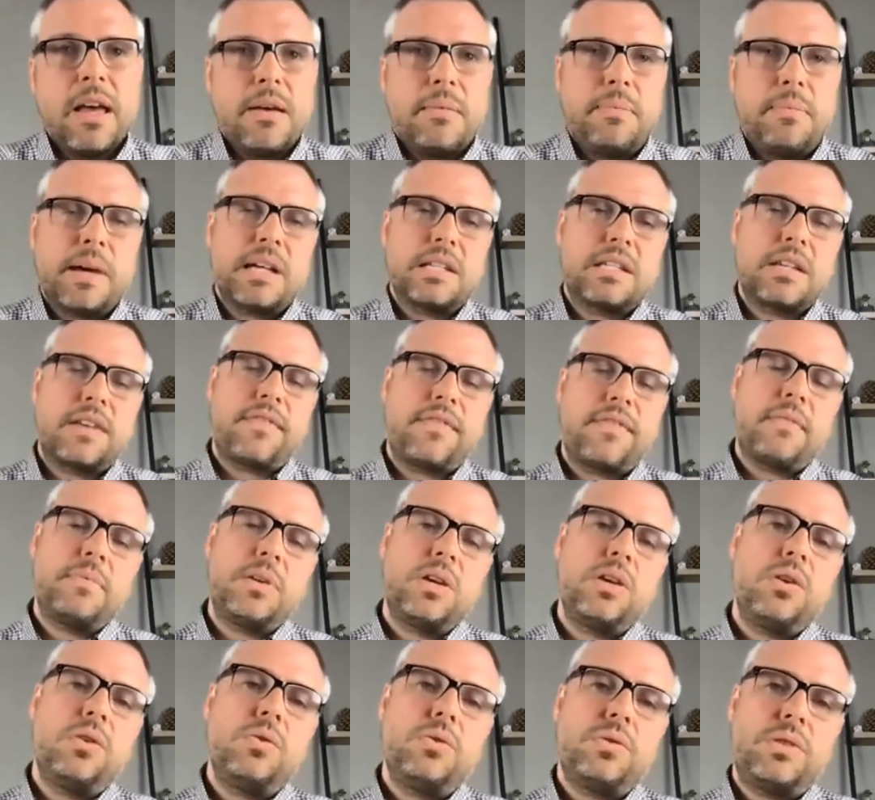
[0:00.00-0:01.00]
Because if I'm
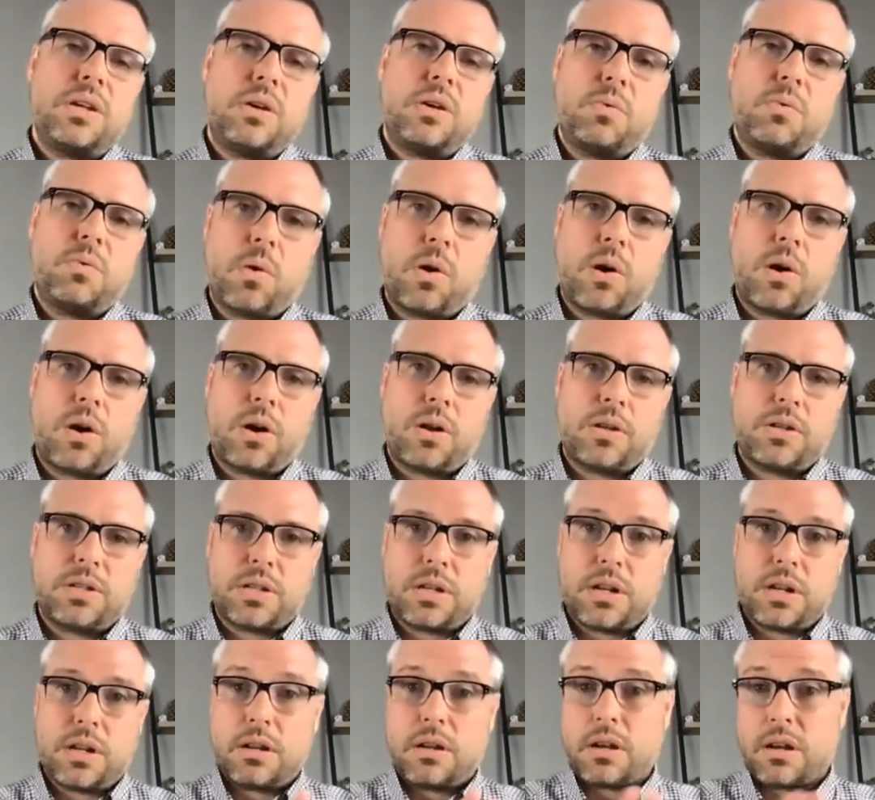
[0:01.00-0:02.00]
using words
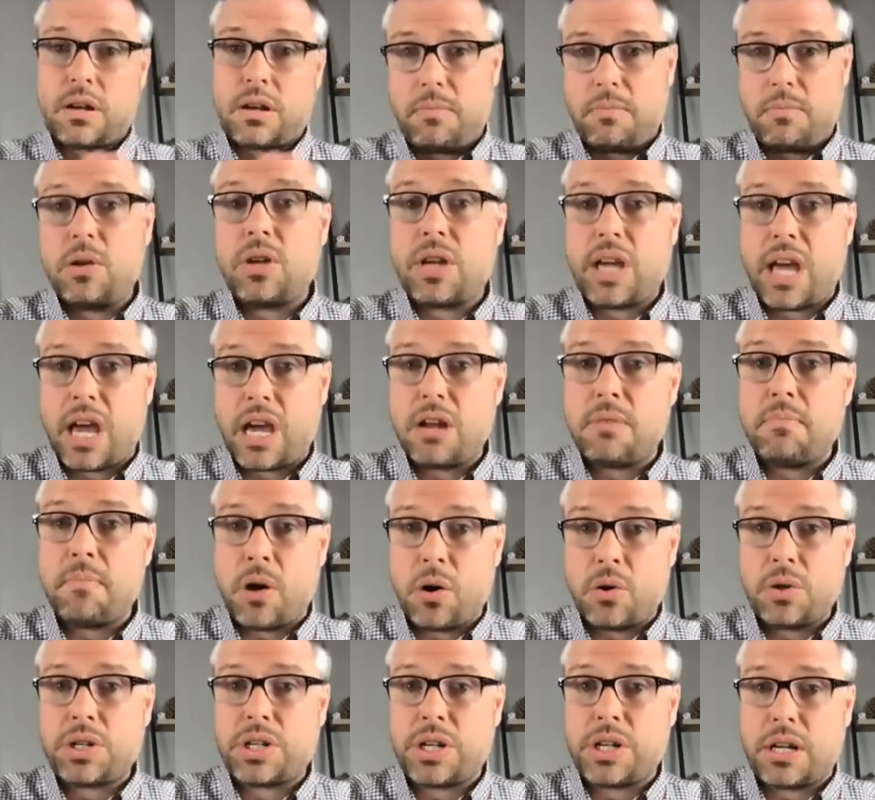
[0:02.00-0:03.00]
that communicate
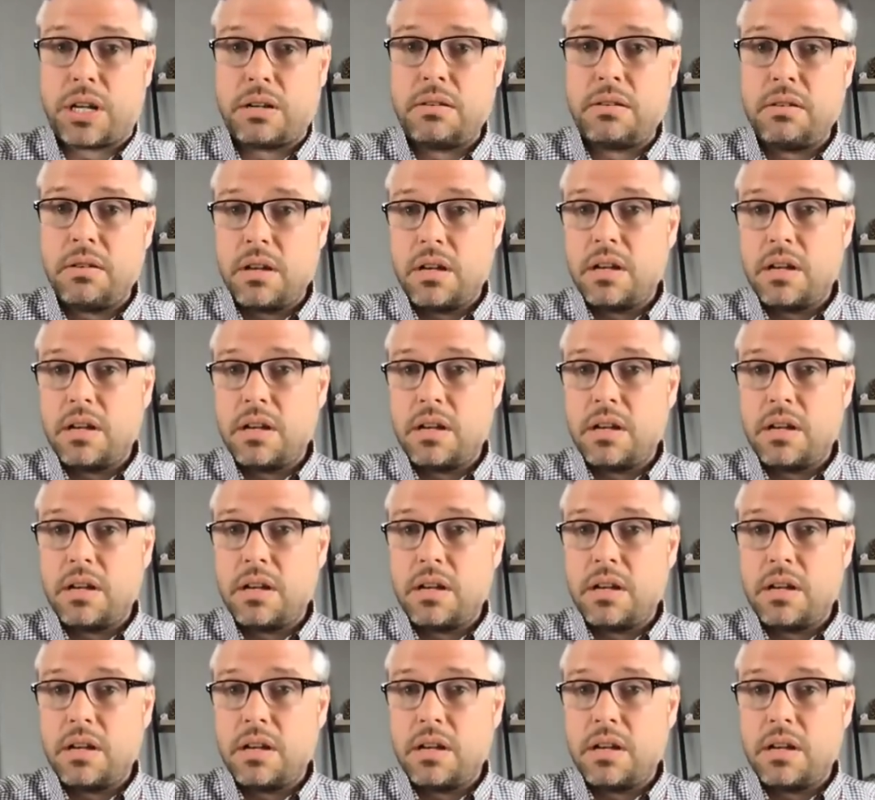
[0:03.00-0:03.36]
emotion,